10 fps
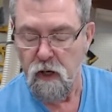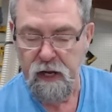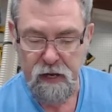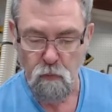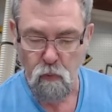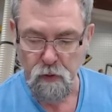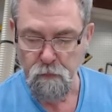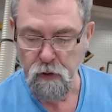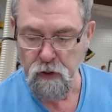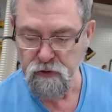I had one
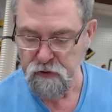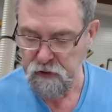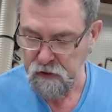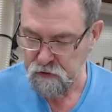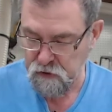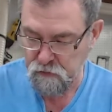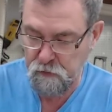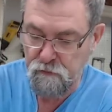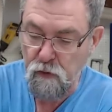person get in touch with me.